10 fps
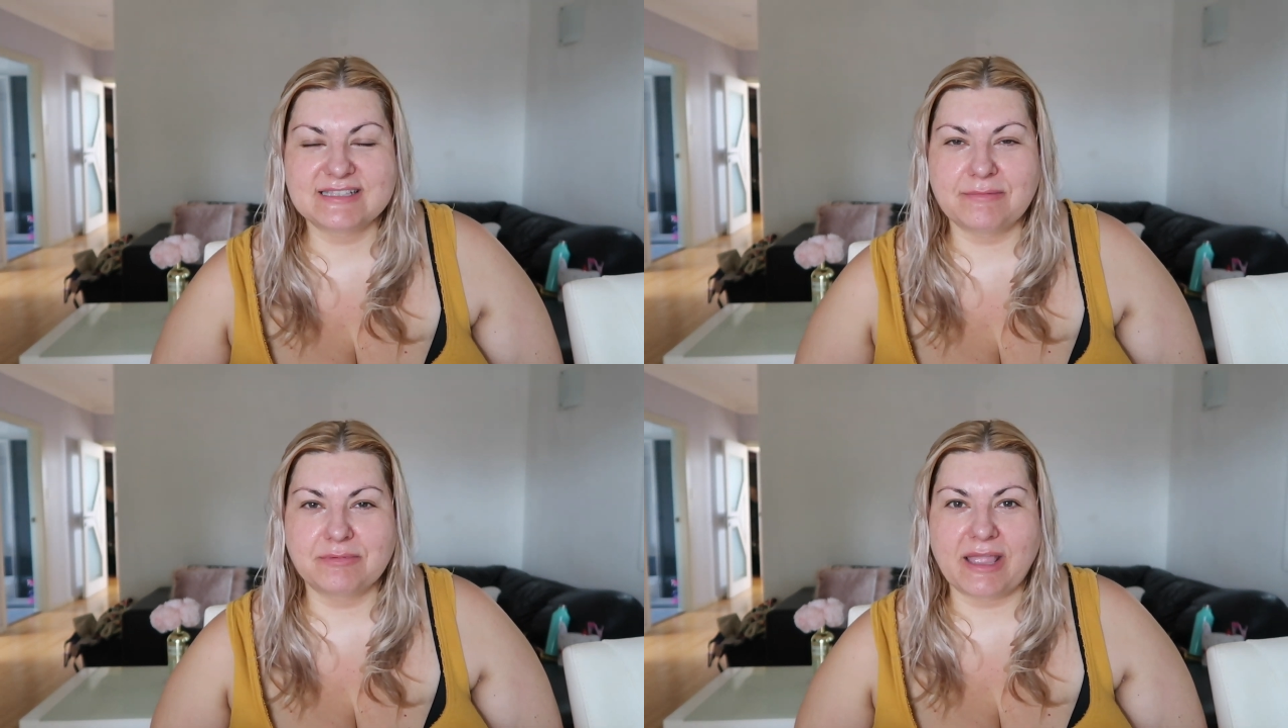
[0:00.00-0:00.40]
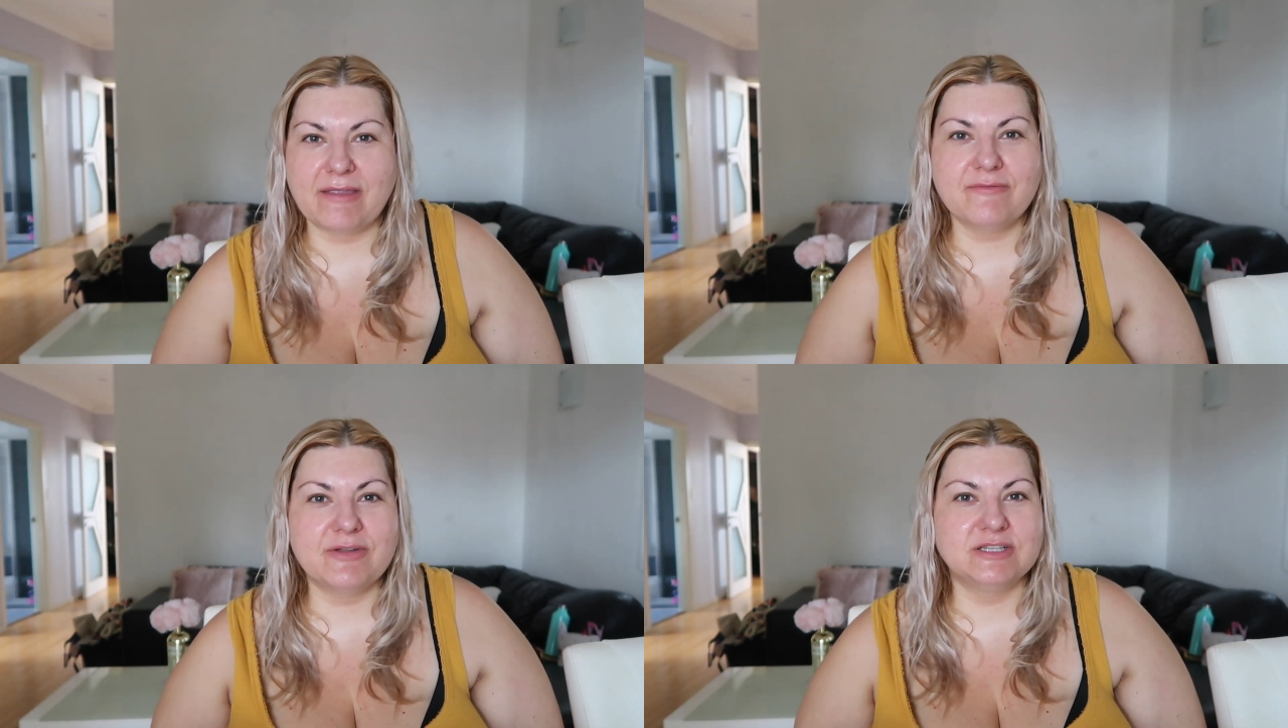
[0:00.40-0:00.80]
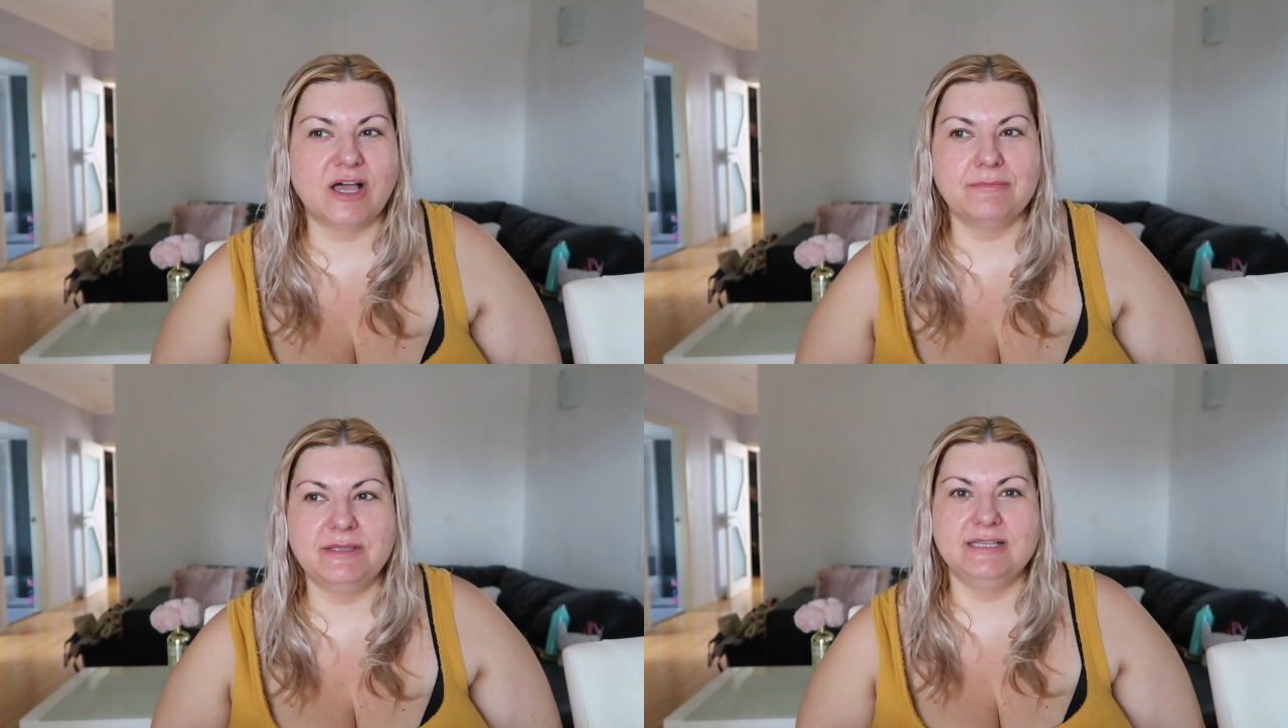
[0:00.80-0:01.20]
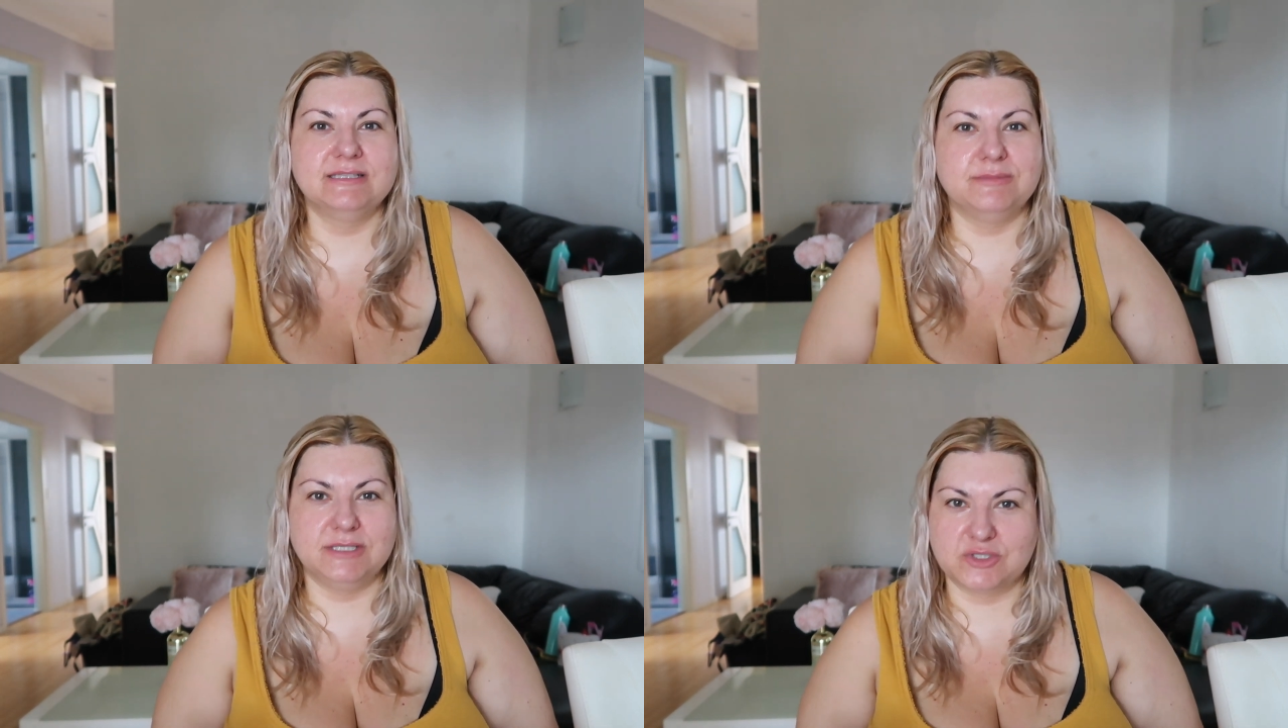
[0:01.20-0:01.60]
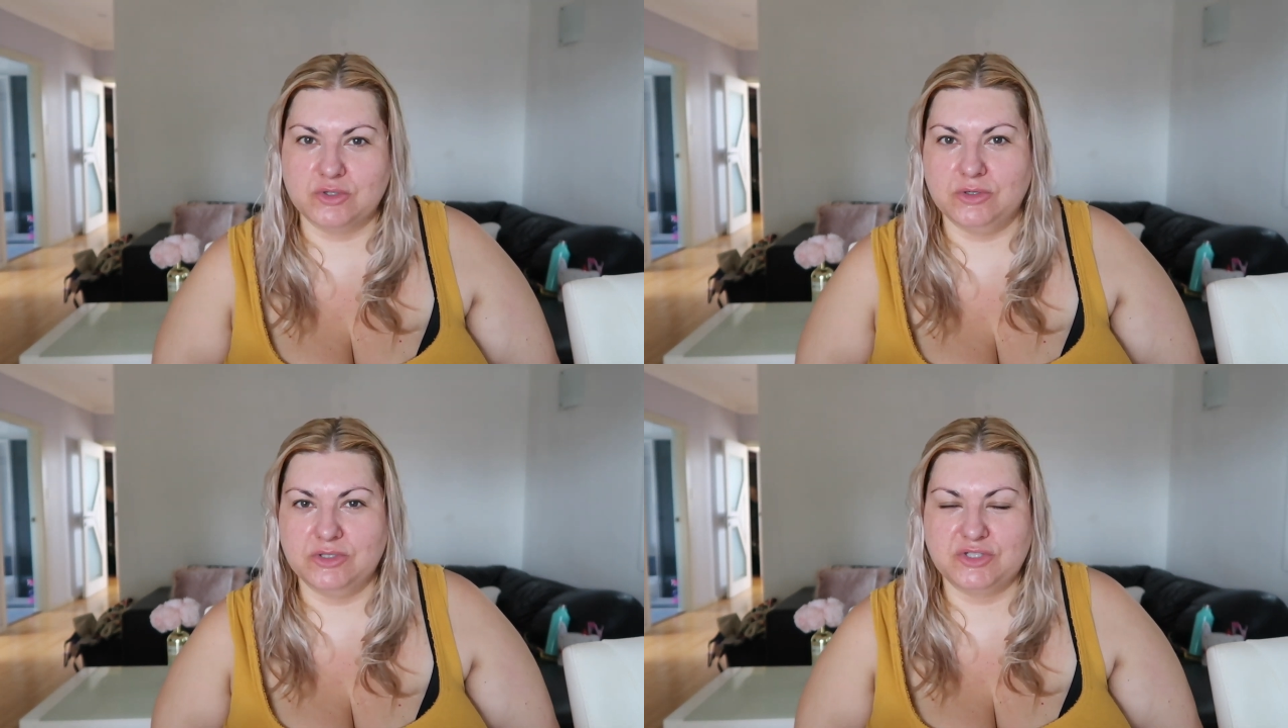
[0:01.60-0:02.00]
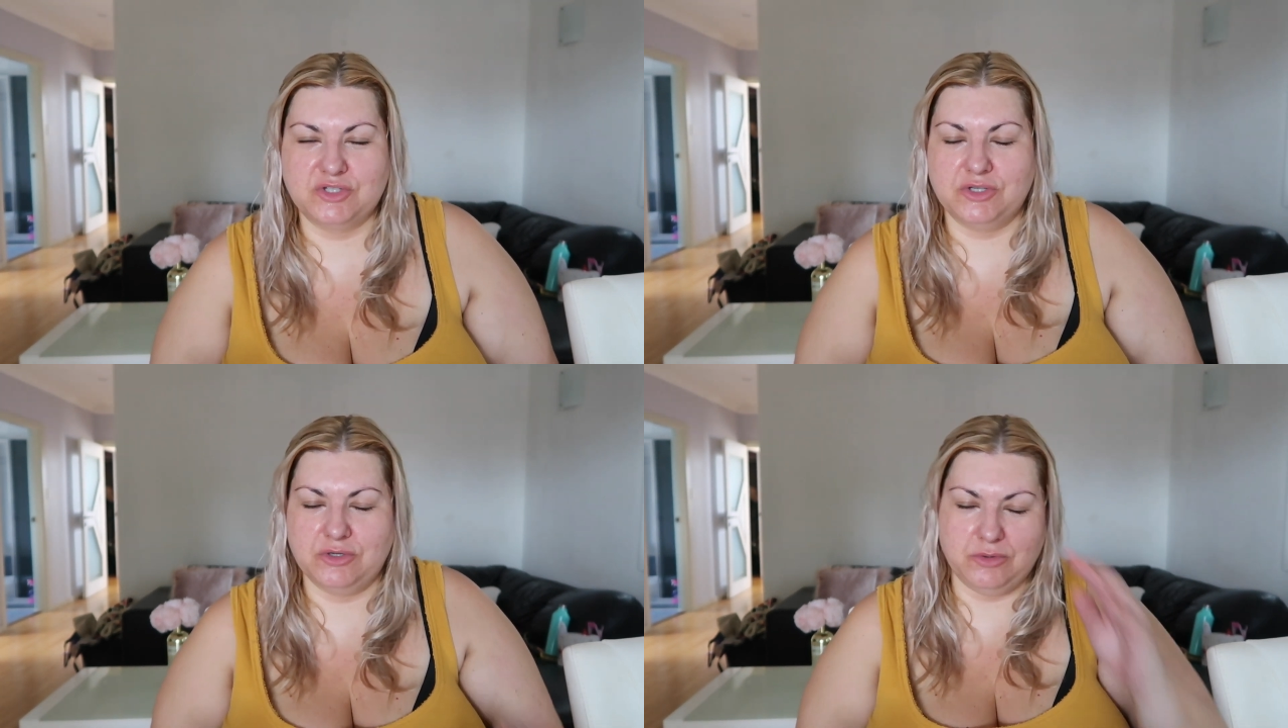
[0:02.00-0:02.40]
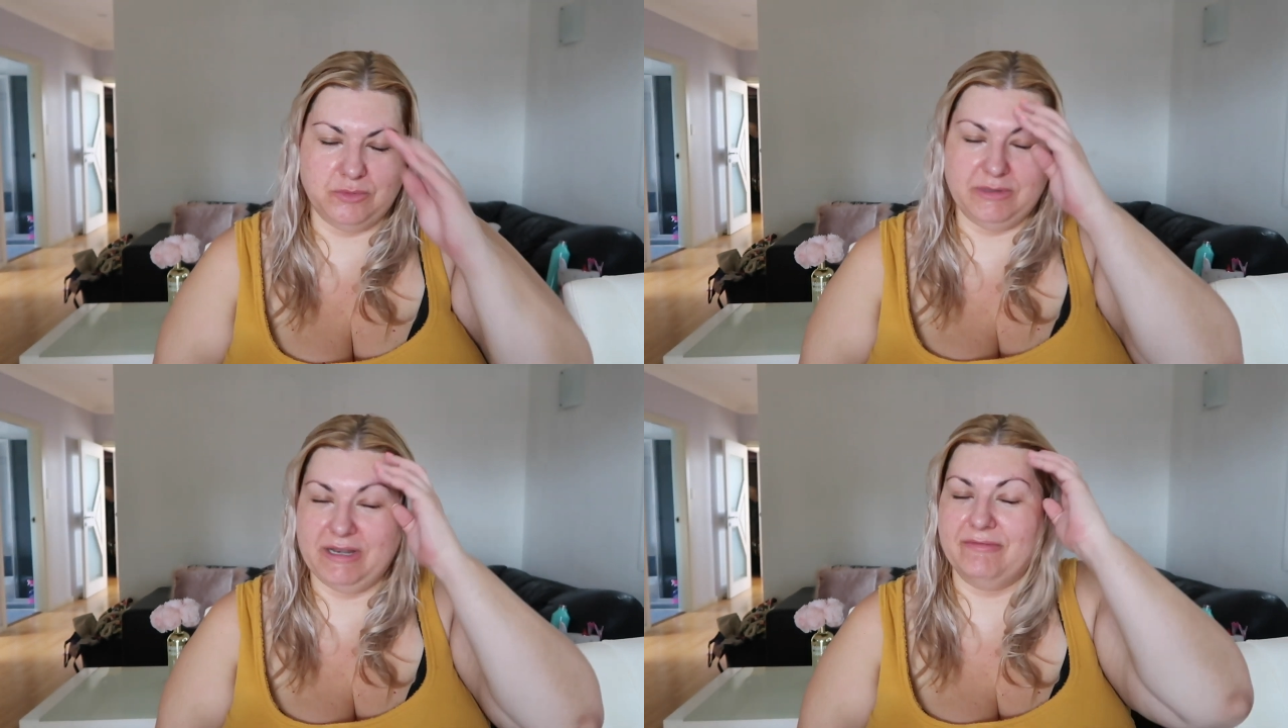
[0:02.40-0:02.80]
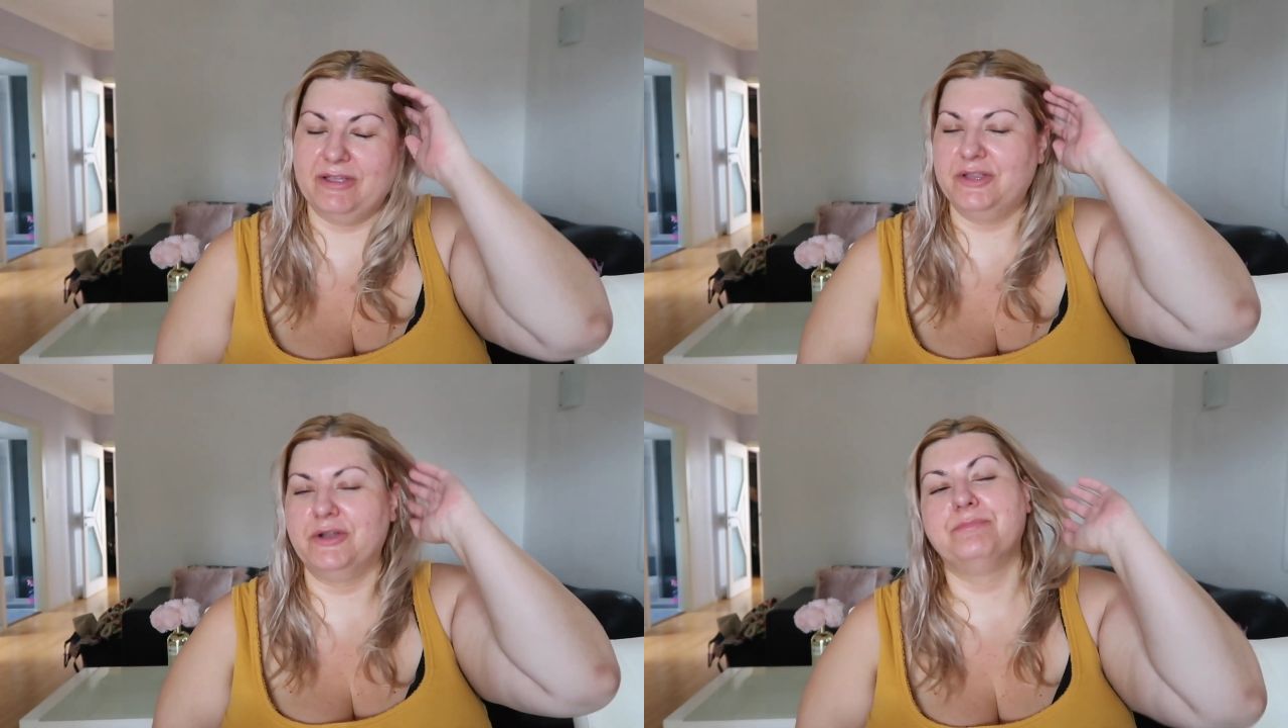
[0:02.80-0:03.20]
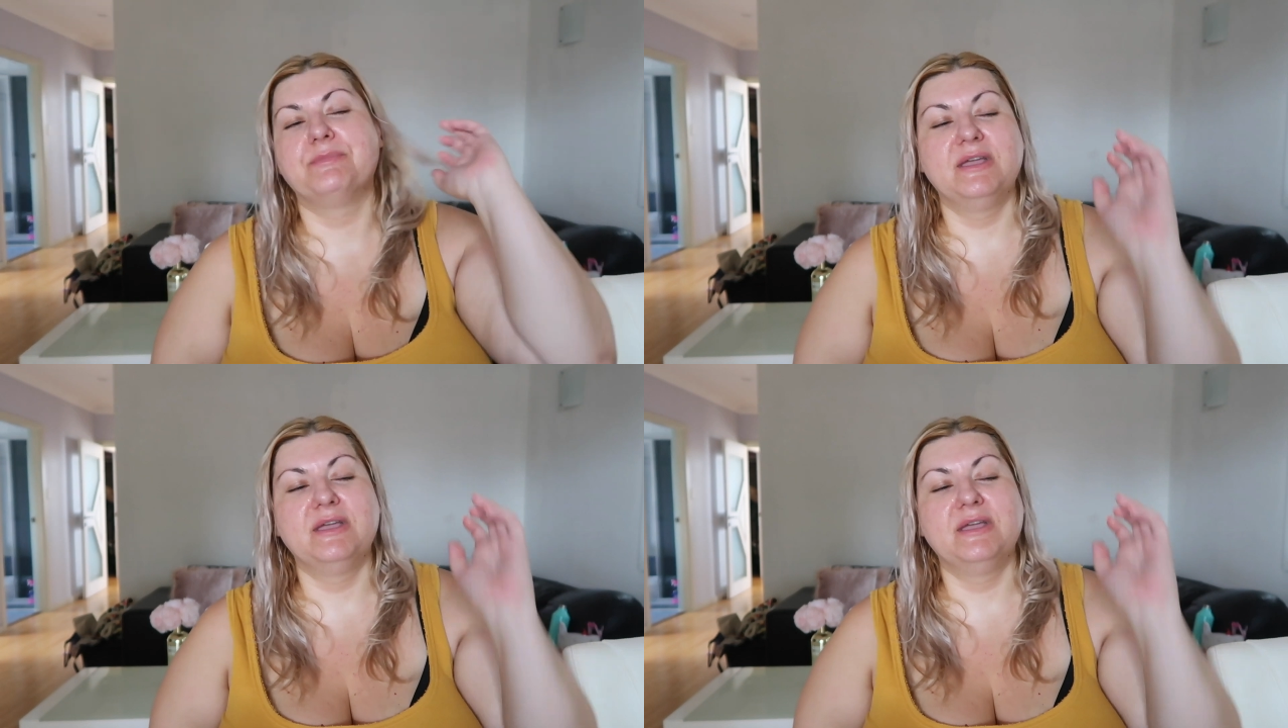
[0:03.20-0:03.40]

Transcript: up every time he hears me stir or whatever, you know.